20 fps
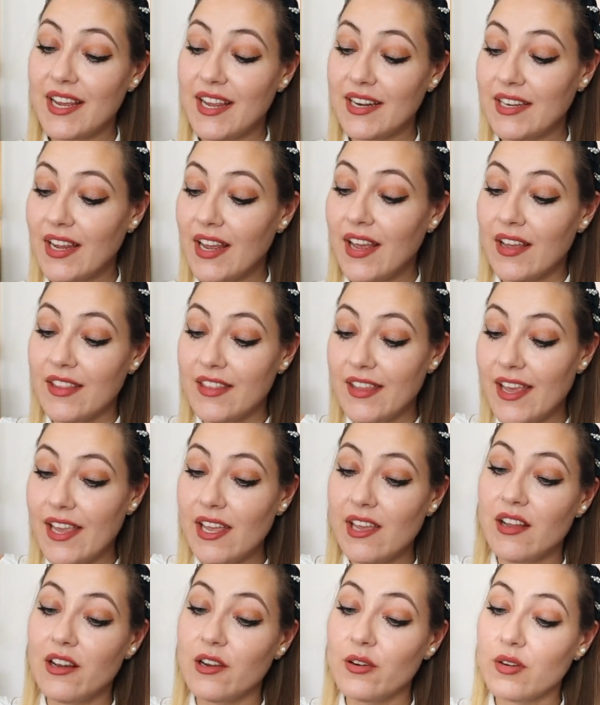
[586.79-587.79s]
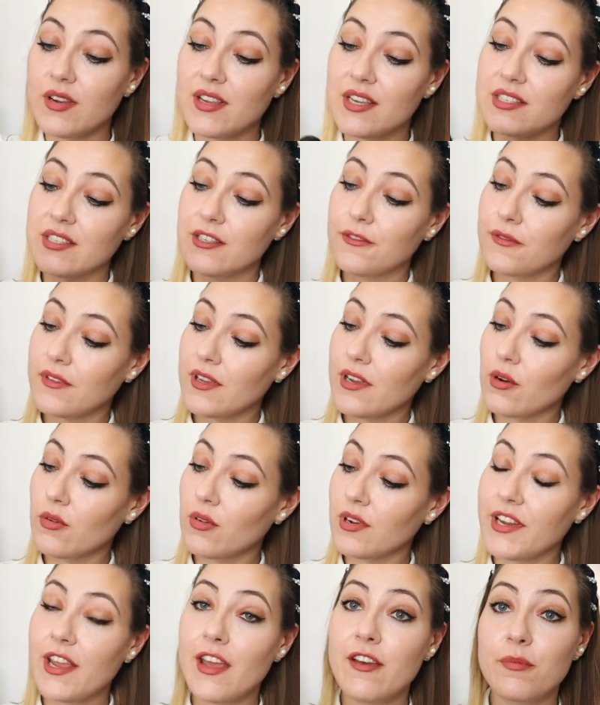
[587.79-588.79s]
and they look as if they
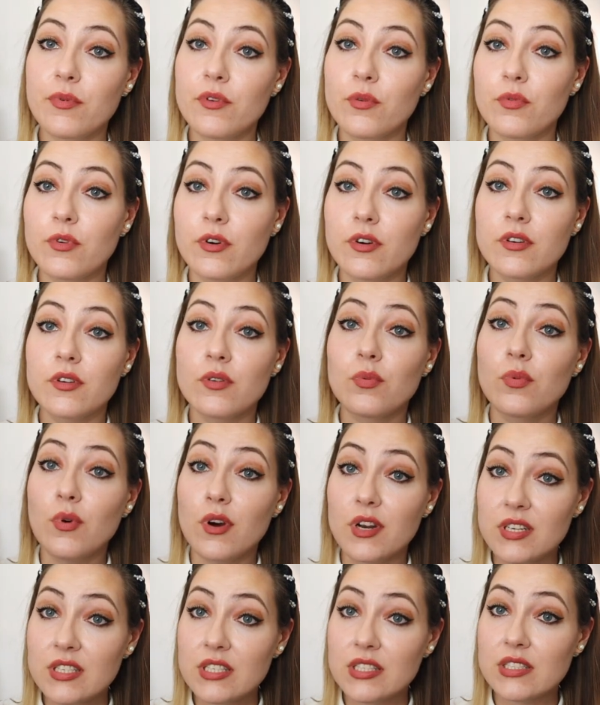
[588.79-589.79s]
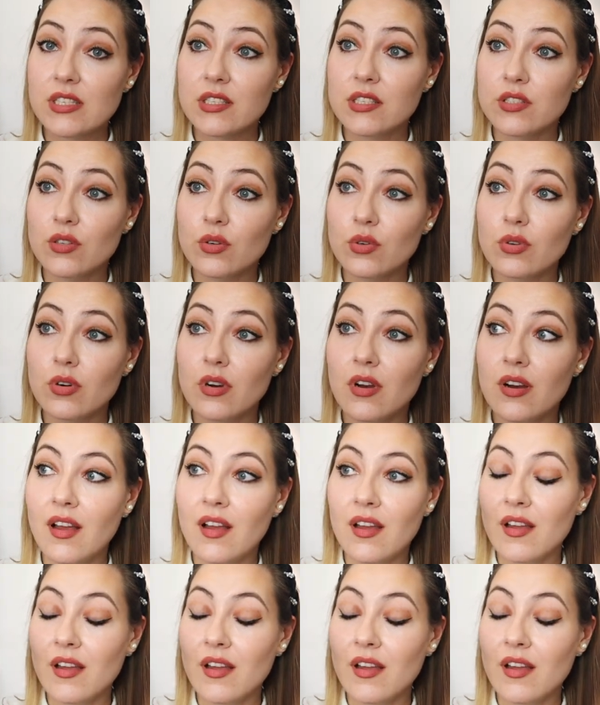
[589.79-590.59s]
only have been worn once, so